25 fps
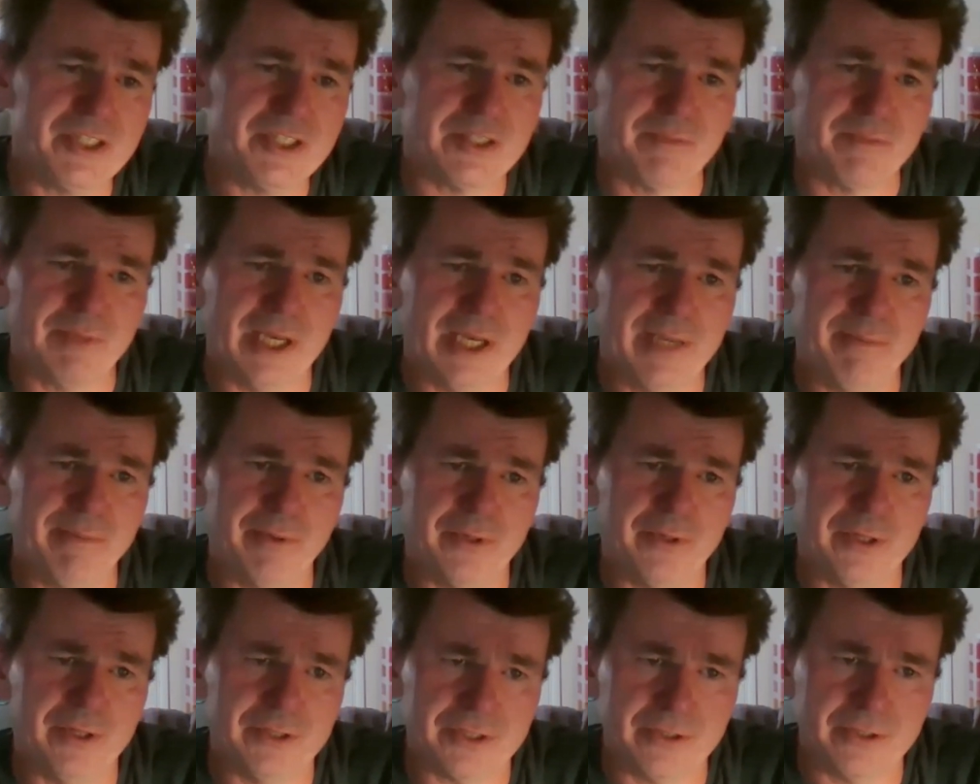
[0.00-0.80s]
piece of
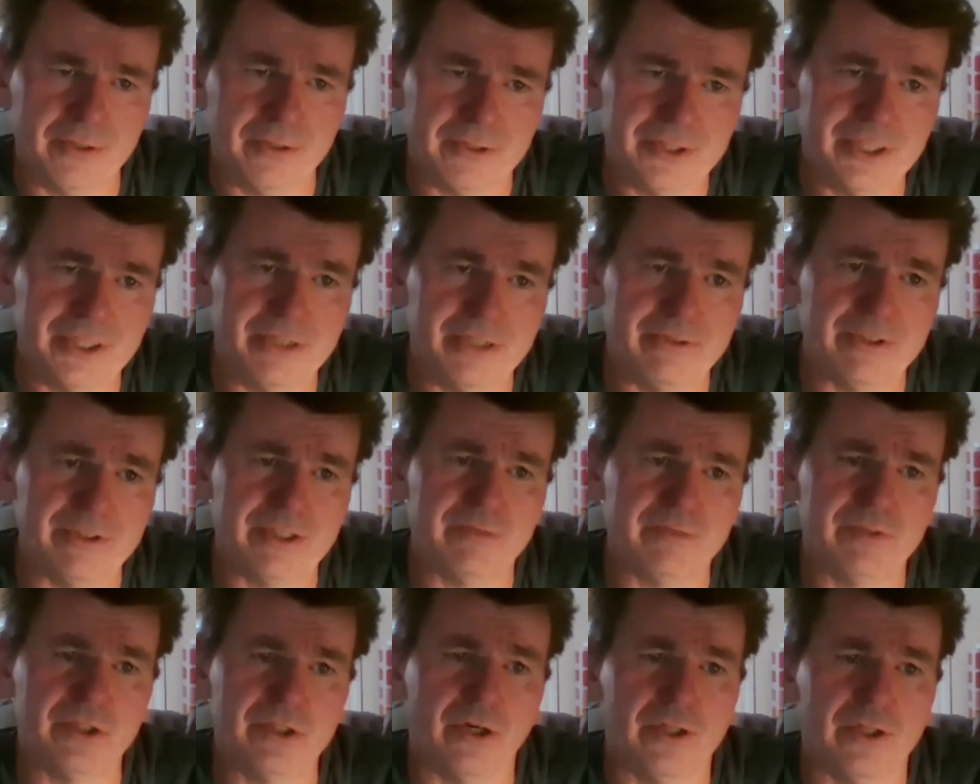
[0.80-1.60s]
paper that's got a
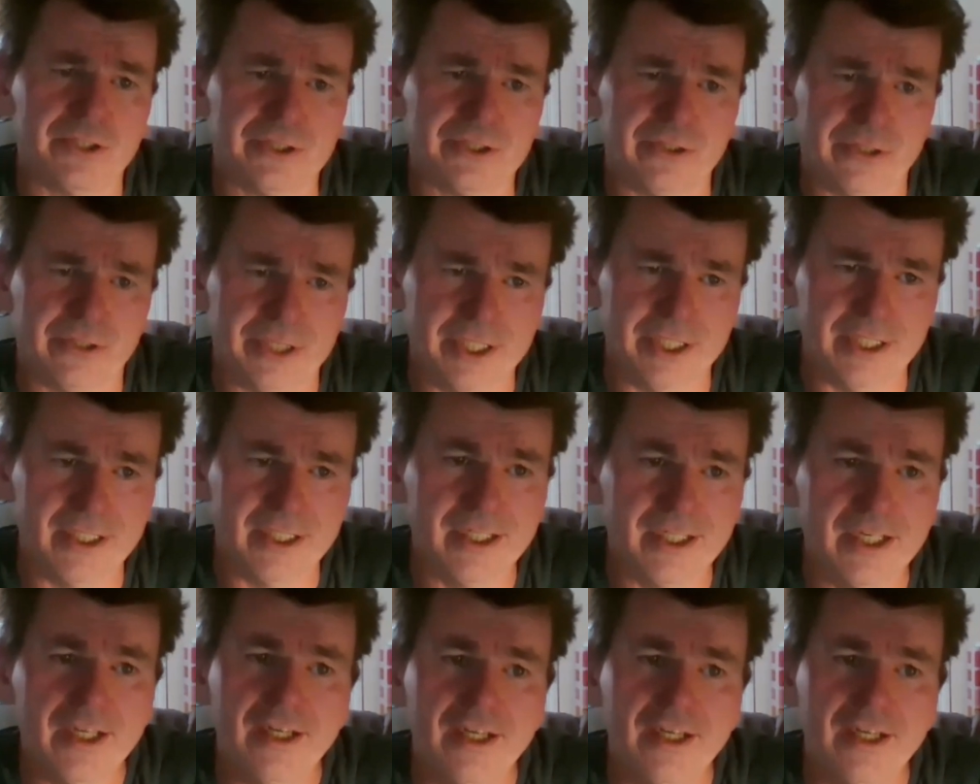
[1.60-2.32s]
series of dots on it